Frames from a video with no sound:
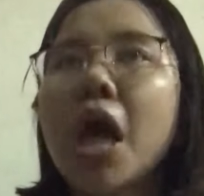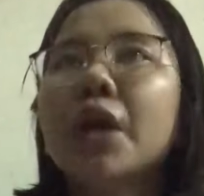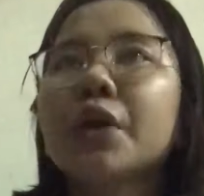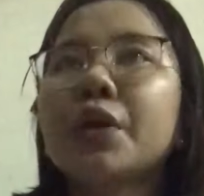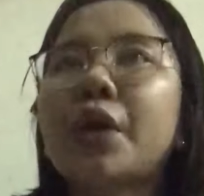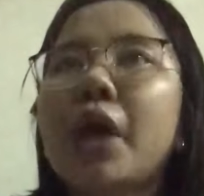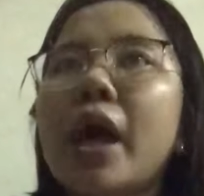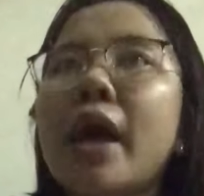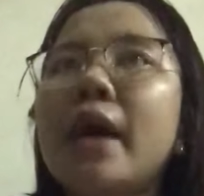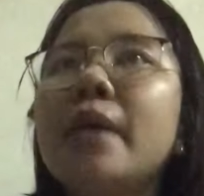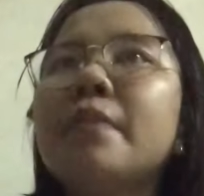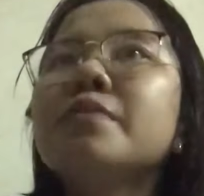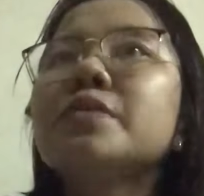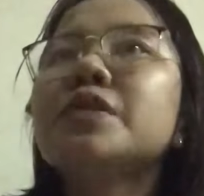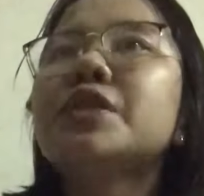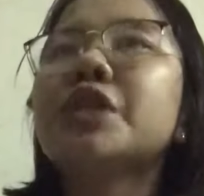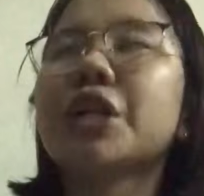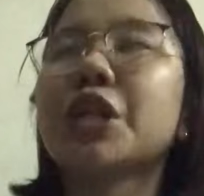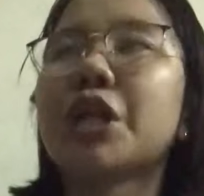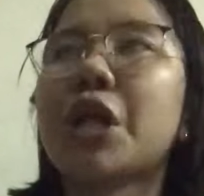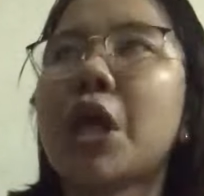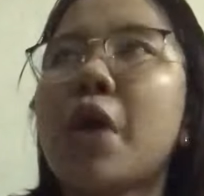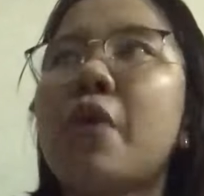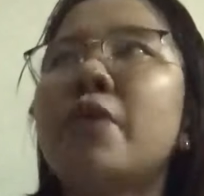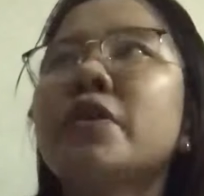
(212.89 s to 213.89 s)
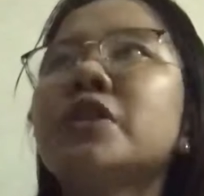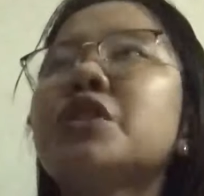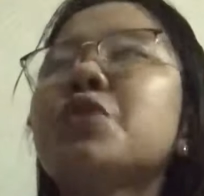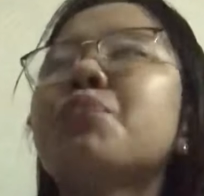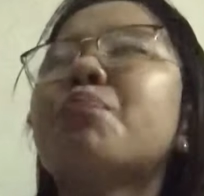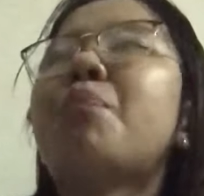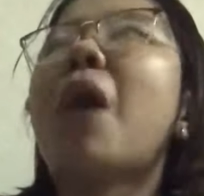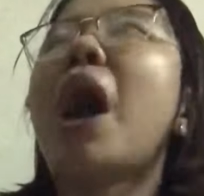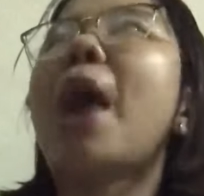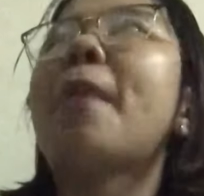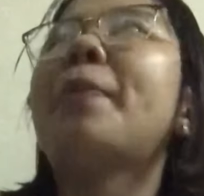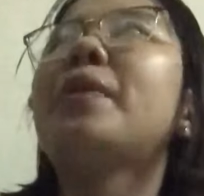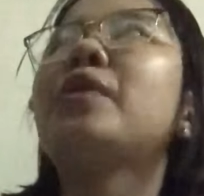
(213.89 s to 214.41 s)
comes and goes in
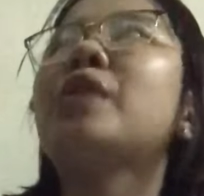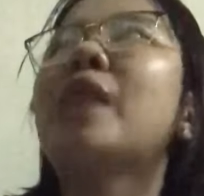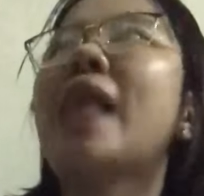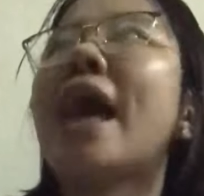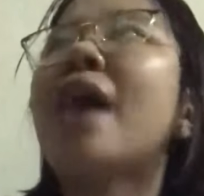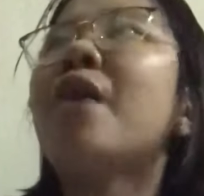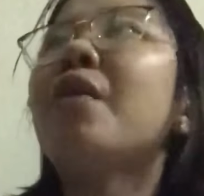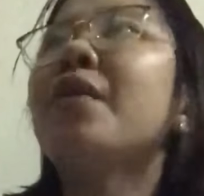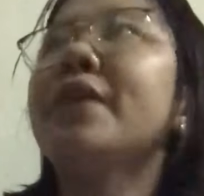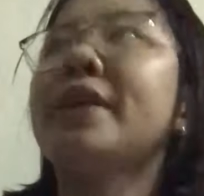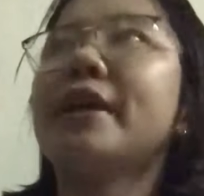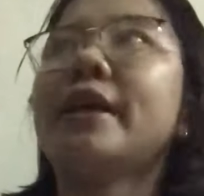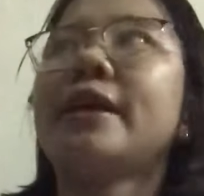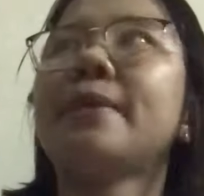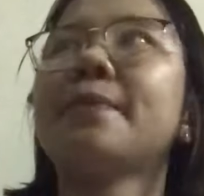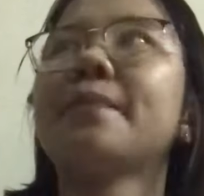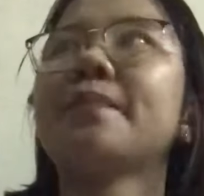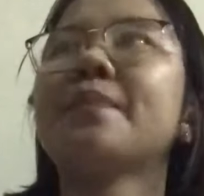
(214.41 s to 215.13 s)
popularity.